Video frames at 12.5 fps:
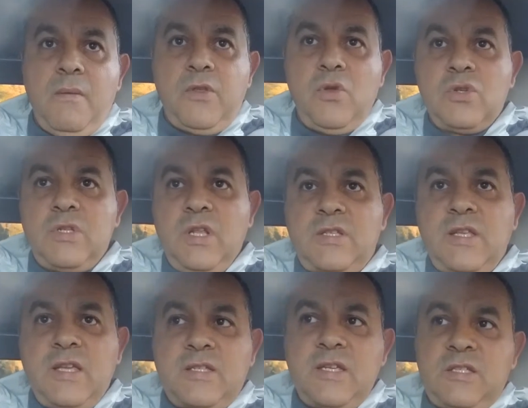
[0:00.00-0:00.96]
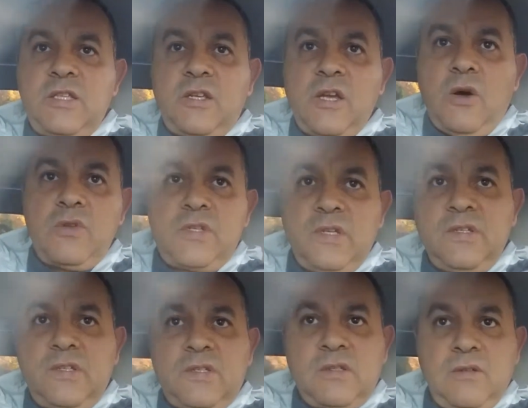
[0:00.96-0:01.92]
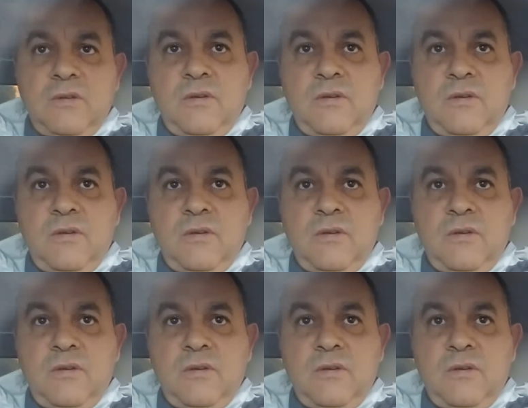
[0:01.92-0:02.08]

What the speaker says: Usually it's the assistant coaches,